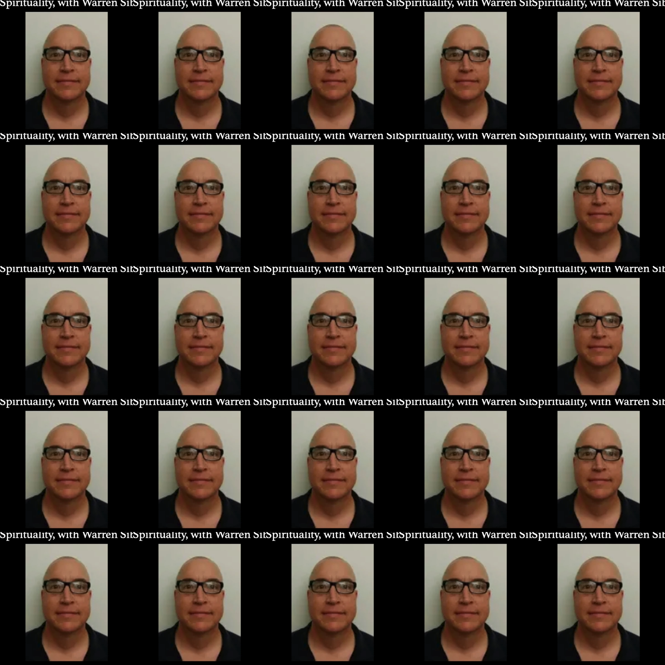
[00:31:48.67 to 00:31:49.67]

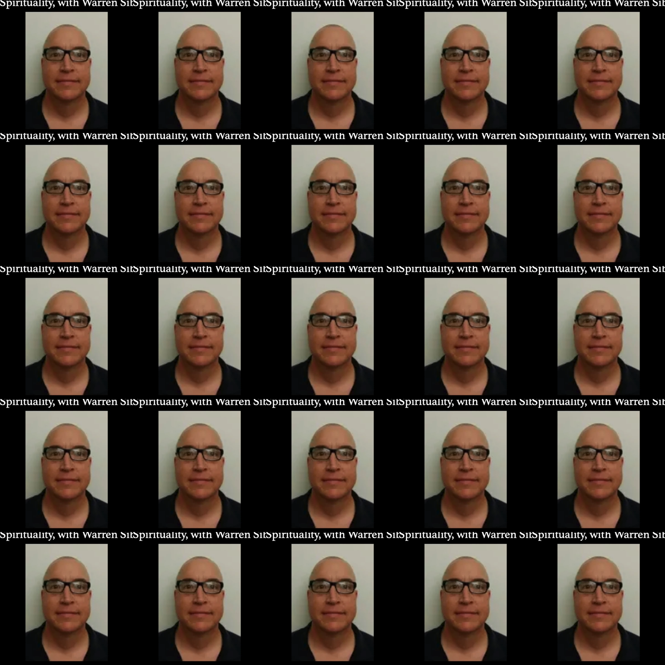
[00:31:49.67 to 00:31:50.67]

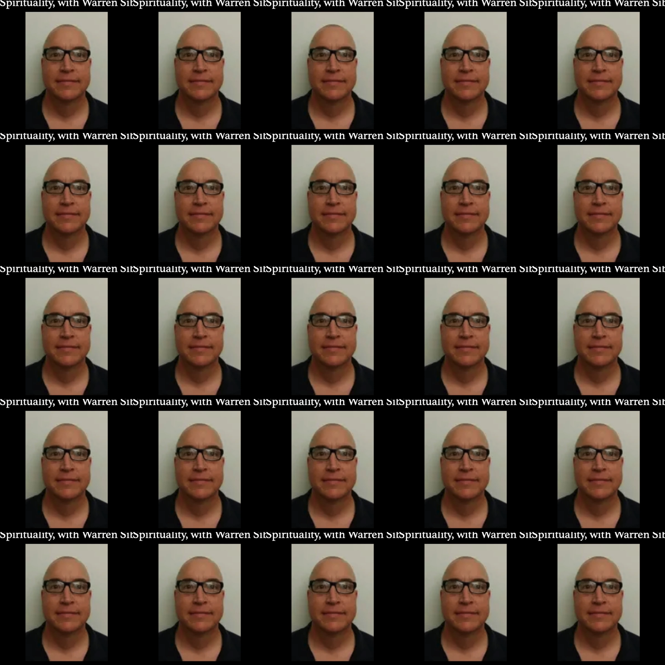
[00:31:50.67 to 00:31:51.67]

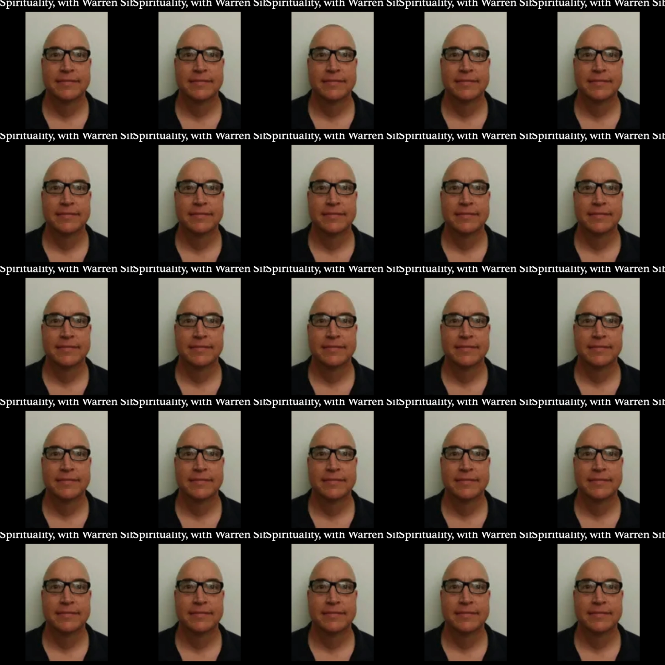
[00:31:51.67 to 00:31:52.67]

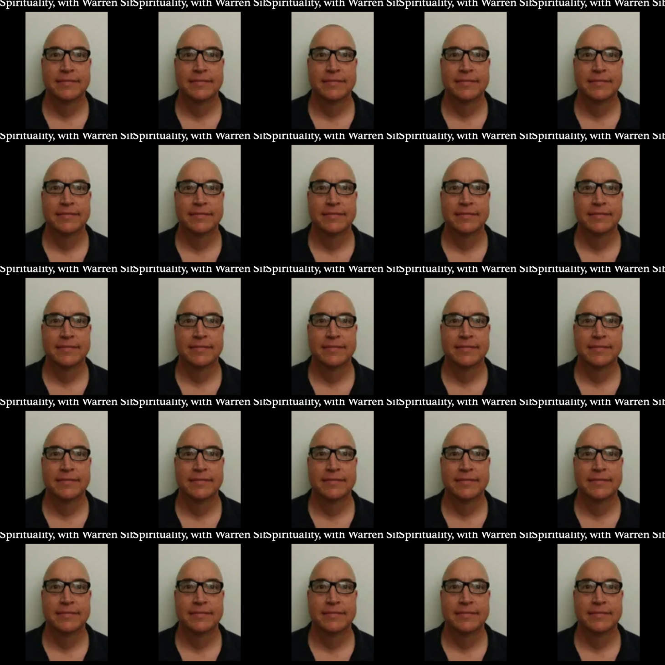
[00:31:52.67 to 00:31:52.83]
No one is speaking in this clip.